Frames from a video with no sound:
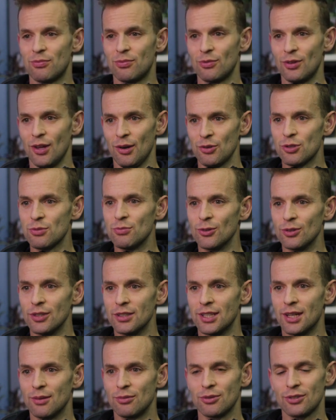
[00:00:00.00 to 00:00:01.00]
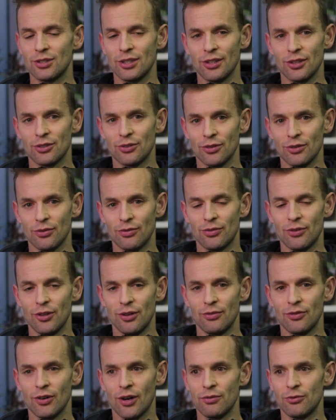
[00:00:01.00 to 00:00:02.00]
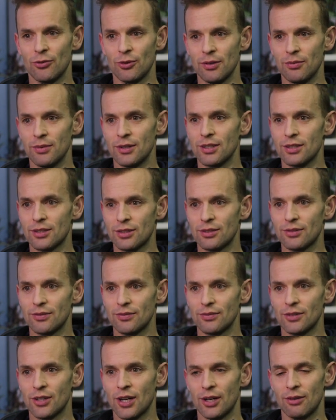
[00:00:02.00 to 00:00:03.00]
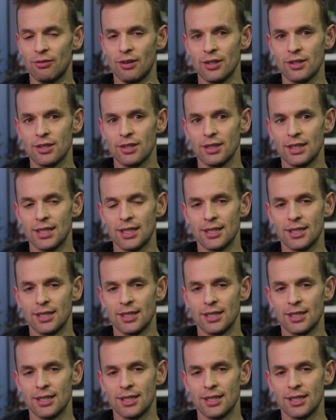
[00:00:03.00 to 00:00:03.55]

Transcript: They were smaller doubles, sort of 35, 40 minutes kind of runs.